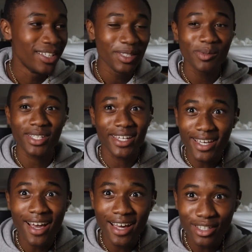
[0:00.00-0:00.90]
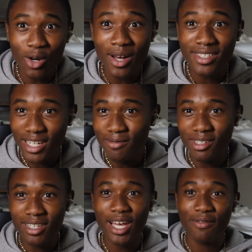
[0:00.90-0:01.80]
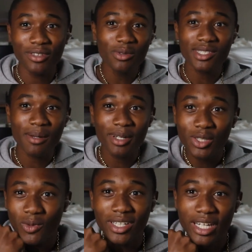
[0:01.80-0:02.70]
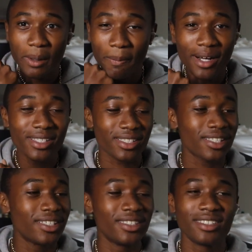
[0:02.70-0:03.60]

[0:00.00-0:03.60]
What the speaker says: He was like, yeah, I know I saved your life. And you was talking about you wanted to get punched.